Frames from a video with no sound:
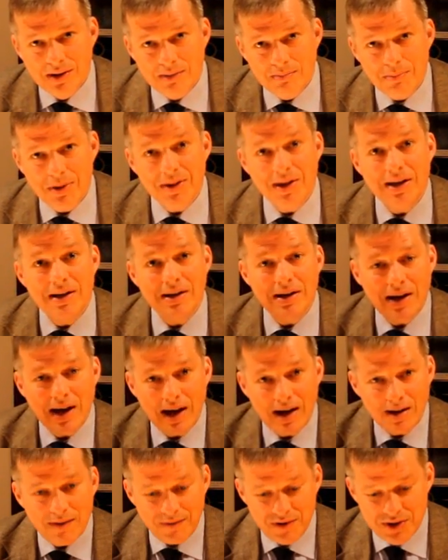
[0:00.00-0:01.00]
but they
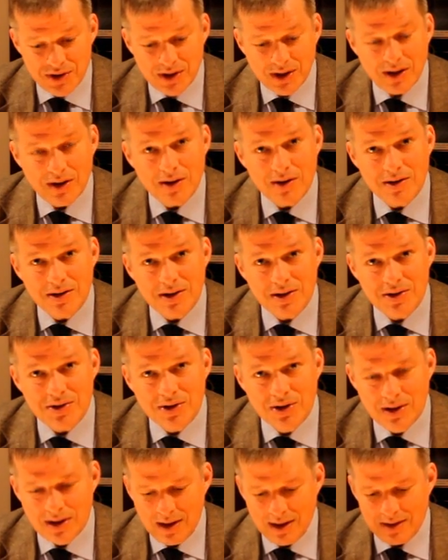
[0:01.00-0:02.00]
deny our fishing
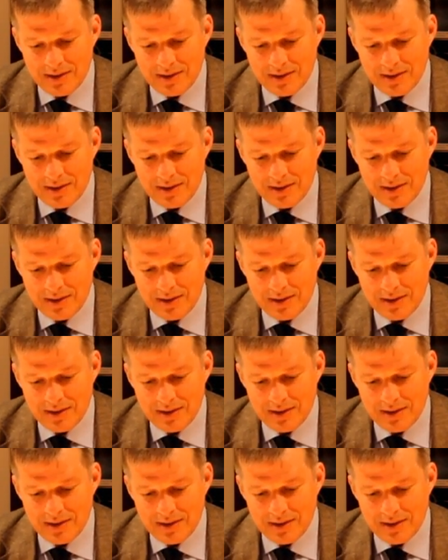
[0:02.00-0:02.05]
heritage.